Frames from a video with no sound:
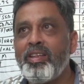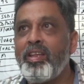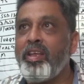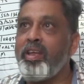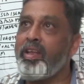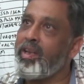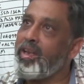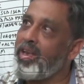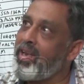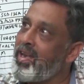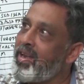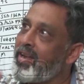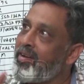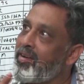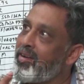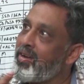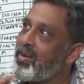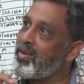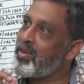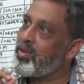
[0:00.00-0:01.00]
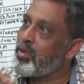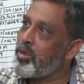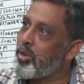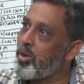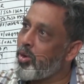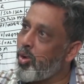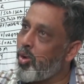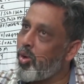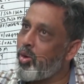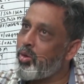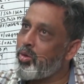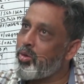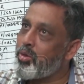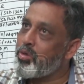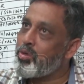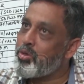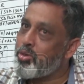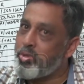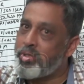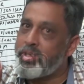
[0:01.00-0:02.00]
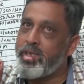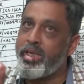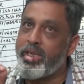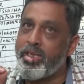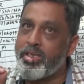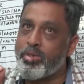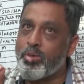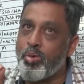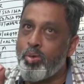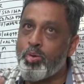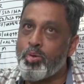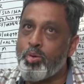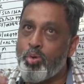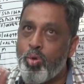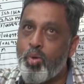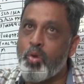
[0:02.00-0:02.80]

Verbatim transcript: The law should take its own